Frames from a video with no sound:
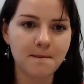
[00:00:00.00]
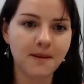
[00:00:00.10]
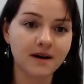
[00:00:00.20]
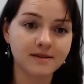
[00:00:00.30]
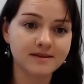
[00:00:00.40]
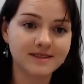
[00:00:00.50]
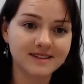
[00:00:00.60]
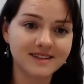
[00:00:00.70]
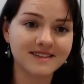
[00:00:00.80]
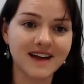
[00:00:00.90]
But
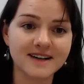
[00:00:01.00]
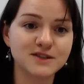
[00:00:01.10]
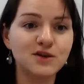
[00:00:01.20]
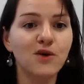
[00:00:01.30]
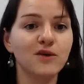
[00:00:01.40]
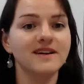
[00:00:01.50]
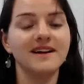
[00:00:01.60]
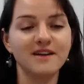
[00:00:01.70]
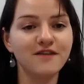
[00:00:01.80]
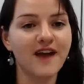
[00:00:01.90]
that's not,
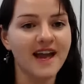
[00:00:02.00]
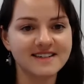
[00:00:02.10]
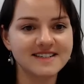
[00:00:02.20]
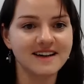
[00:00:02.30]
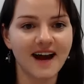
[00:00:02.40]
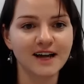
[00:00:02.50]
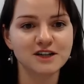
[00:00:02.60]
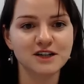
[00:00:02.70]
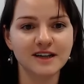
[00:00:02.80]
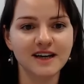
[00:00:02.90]
in effect,
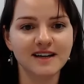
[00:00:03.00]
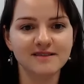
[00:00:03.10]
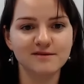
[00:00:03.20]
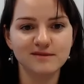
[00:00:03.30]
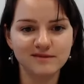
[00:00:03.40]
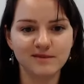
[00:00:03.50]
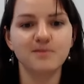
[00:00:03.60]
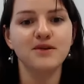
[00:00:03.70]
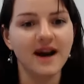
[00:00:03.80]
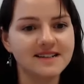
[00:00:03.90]
actually
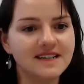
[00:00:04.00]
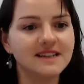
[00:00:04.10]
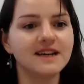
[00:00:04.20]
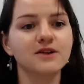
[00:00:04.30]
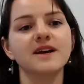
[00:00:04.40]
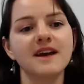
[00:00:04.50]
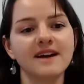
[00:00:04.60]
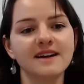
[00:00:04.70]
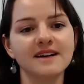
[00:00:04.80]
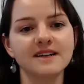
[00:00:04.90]
practically
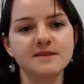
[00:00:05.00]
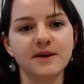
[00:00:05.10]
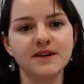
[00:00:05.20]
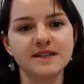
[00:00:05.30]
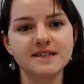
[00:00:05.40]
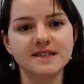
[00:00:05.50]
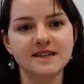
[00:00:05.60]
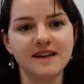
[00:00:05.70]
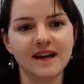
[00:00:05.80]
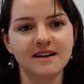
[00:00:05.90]
creating an experience that
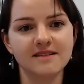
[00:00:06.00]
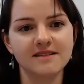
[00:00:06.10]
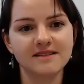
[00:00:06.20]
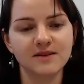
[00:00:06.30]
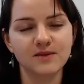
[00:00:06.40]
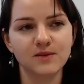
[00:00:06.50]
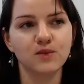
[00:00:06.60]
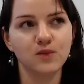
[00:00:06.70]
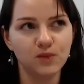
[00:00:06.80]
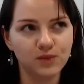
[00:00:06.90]
then
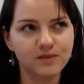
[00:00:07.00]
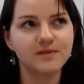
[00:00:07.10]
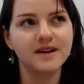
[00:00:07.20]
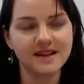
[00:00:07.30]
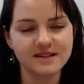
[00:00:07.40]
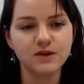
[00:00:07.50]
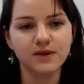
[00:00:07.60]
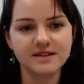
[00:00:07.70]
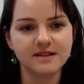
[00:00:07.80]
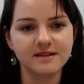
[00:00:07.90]
is
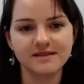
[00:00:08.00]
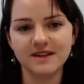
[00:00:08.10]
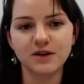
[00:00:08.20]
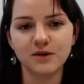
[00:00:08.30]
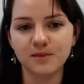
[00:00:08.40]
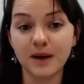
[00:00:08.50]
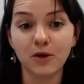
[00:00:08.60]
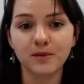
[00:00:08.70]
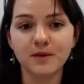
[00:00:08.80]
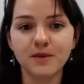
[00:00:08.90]
going to, be
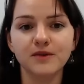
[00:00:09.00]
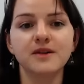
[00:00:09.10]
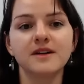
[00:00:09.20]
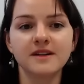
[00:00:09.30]
optimal.